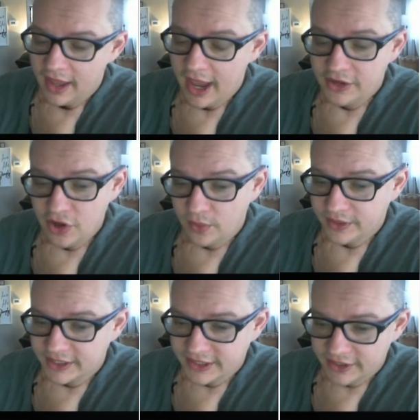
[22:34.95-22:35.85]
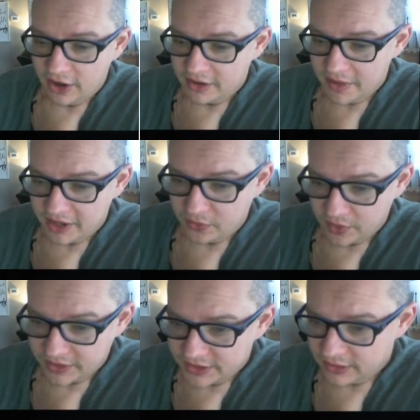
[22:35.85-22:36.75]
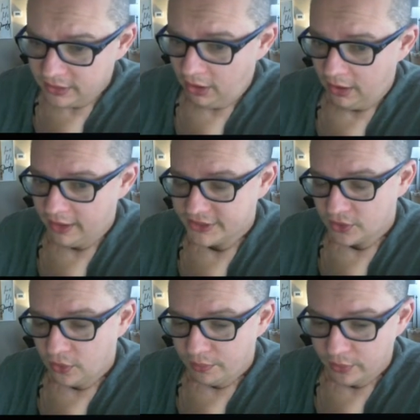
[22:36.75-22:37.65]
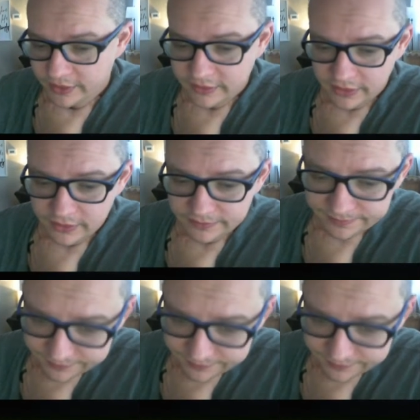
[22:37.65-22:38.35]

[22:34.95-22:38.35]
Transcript: and no one gets any automatic wins. That's the whole point, you know.